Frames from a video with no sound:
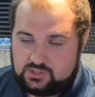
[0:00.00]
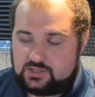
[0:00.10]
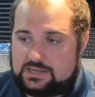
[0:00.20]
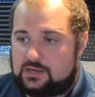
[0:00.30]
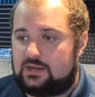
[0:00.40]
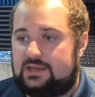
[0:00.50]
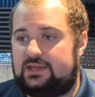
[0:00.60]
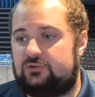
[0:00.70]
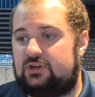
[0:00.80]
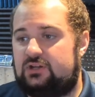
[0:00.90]
Now, I
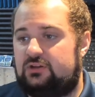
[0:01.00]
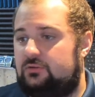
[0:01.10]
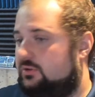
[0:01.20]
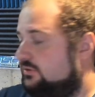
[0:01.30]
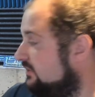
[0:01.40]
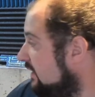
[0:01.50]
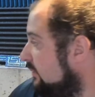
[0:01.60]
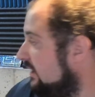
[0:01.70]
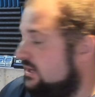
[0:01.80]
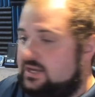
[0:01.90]
had tried to do this on
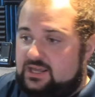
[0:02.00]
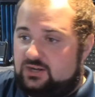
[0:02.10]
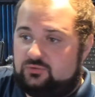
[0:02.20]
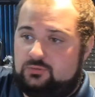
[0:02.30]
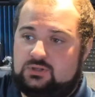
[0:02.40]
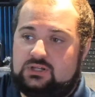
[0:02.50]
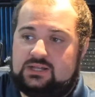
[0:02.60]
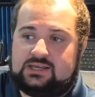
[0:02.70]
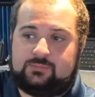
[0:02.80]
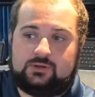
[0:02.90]
my actual
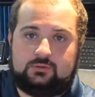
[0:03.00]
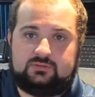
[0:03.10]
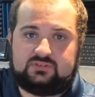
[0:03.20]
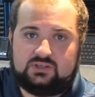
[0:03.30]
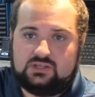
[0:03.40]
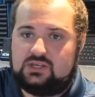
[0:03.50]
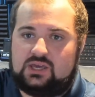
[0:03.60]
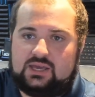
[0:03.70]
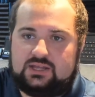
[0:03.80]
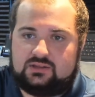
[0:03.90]
lab host,
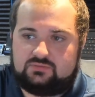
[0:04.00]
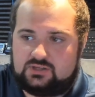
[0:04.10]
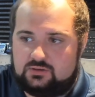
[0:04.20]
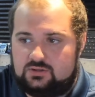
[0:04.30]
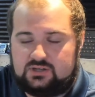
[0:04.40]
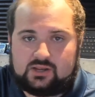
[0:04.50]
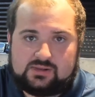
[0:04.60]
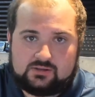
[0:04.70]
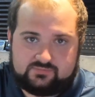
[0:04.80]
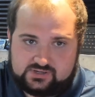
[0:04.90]
and the video didn't come
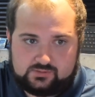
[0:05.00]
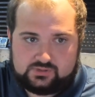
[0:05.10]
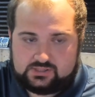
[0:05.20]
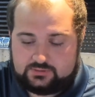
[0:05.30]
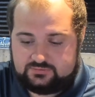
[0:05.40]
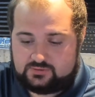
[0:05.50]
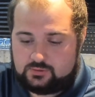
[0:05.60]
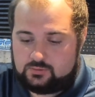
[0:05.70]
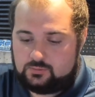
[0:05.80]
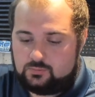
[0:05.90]
out very well.
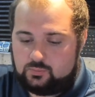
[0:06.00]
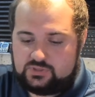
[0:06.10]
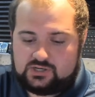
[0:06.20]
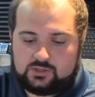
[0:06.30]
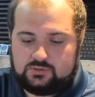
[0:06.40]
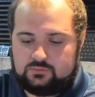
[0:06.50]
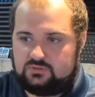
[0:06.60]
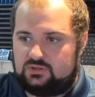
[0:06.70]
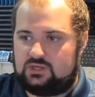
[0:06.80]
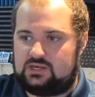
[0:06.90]
So we are
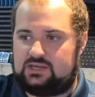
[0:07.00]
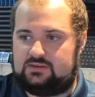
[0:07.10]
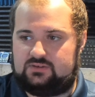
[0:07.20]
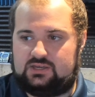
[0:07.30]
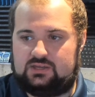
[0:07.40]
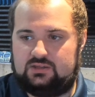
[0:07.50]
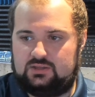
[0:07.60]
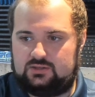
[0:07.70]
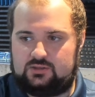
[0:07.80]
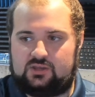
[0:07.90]
using, I have a,
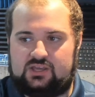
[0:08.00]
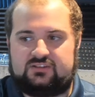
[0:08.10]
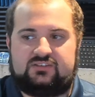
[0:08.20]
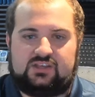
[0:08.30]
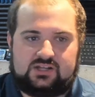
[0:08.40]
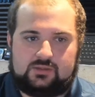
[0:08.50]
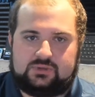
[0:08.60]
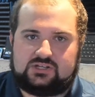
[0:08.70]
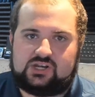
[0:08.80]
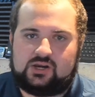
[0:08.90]
you can't see it on the
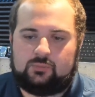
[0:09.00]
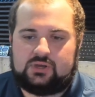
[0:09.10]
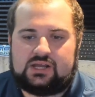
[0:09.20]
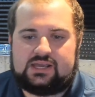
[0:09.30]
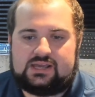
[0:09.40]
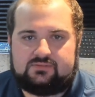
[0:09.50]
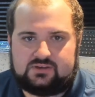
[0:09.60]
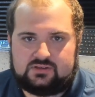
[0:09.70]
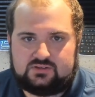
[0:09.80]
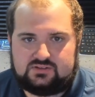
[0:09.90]
bench here, but I have
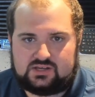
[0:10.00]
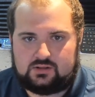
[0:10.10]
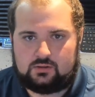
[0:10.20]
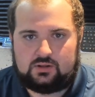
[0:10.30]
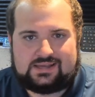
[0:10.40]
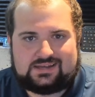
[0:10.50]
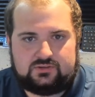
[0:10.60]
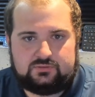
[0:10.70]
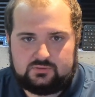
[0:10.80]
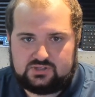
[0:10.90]
a Dell
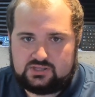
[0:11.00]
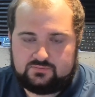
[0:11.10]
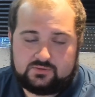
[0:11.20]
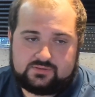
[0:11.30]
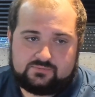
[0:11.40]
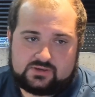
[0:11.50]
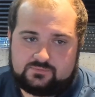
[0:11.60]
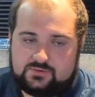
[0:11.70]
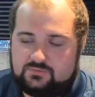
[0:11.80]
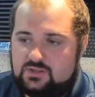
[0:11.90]
Latitude E
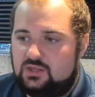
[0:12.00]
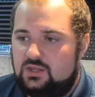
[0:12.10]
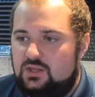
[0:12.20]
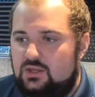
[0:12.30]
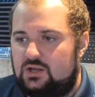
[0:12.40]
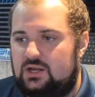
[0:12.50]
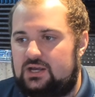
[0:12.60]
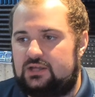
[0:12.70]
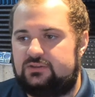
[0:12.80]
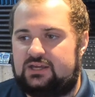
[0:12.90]
fifty-five fifty
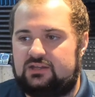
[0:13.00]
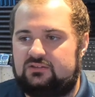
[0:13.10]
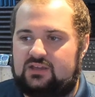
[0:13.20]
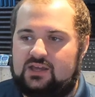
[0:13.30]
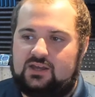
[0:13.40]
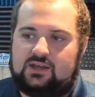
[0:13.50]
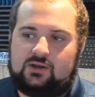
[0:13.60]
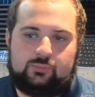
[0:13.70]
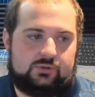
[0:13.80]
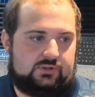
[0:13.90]
uh, that is
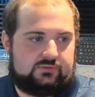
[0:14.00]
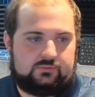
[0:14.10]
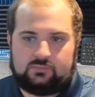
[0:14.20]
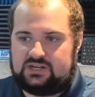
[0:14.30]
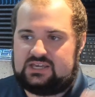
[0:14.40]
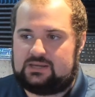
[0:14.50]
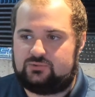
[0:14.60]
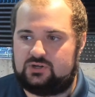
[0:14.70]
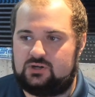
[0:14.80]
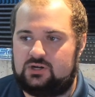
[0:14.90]
outputted to my
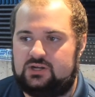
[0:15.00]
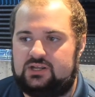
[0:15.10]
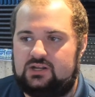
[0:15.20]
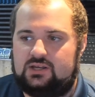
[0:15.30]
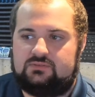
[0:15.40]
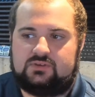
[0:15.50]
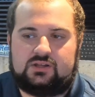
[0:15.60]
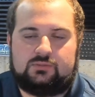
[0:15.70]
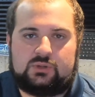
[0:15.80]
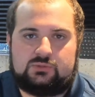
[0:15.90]
capture card that I've
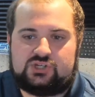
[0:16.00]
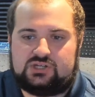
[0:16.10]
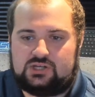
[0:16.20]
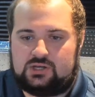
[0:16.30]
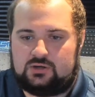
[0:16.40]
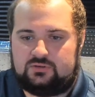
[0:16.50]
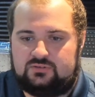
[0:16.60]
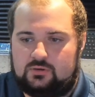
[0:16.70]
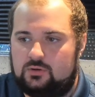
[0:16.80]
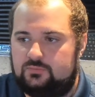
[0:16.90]
got in my machine here.
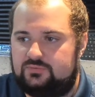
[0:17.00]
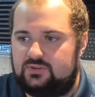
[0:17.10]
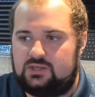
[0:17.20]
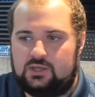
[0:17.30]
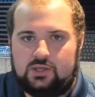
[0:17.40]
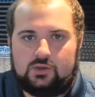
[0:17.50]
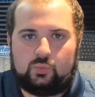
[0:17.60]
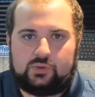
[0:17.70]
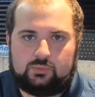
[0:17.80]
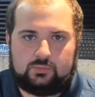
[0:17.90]
So hopefully
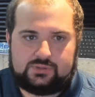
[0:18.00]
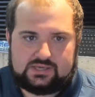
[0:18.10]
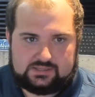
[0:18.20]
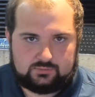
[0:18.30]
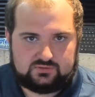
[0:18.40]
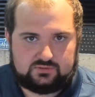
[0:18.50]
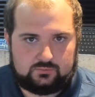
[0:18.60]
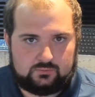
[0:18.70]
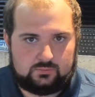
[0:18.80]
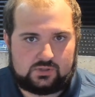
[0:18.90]
we will be able
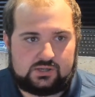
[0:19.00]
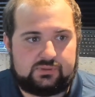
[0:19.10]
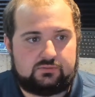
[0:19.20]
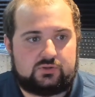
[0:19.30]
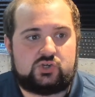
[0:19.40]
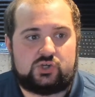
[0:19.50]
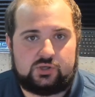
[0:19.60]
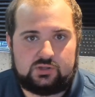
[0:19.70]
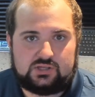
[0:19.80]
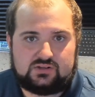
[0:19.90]
to, I'll be able to show
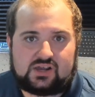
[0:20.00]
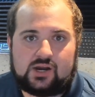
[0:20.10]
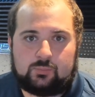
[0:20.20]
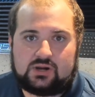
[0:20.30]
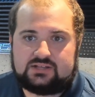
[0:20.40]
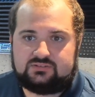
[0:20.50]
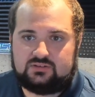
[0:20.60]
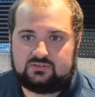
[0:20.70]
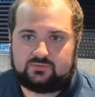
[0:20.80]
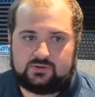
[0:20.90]
you the entire
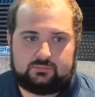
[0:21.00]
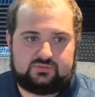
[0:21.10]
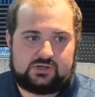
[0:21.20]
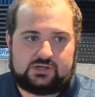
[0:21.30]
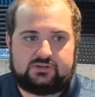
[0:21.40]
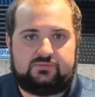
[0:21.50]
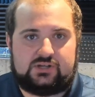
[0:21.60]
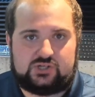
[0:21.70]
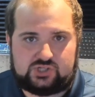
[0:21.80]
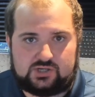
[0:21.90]
process from start to
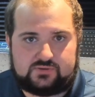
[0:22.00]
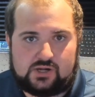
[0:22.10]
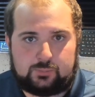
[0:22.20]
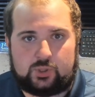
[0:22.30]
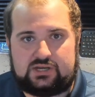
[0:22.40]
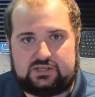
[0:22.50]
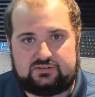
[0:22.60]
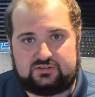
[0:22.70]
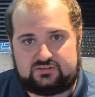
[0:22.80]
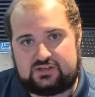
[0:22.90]
finish of upgrading
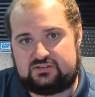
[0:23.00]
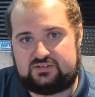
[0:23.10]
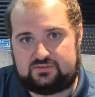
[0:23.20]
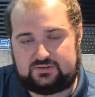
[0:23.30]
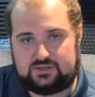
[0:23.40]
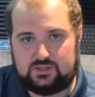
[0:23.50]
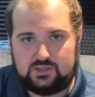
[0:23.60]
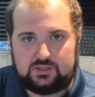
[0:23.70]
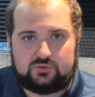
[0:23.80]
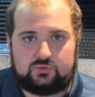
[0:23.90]
six point seven
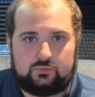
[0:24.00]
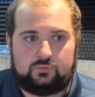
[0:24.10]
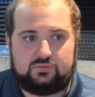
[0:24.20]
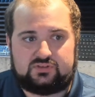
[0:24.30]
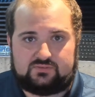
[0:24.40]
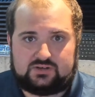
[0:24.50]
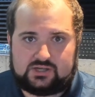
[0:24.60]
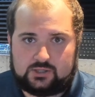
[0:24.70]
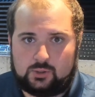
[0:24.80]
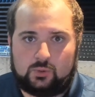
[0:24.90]
to seven
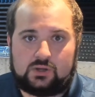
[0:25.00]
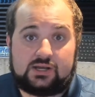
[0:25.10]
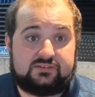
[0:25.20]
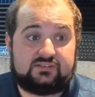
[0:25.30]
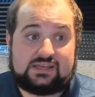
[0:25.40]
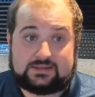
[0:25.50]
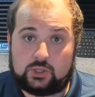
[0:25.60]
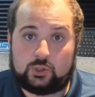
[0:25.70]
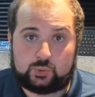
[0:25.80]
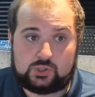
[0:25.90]
point oh on a
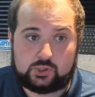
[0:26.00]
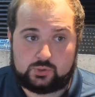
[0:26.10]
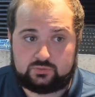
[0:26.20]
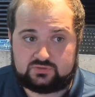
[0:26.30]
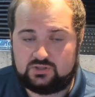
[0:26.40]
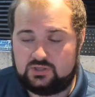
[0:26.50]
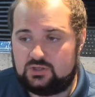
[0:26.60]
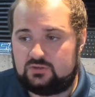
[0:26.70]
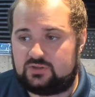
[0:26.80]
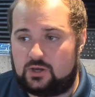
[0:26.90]
standalone host.
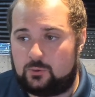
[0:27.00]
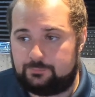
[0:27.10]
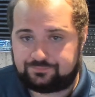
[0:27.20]
So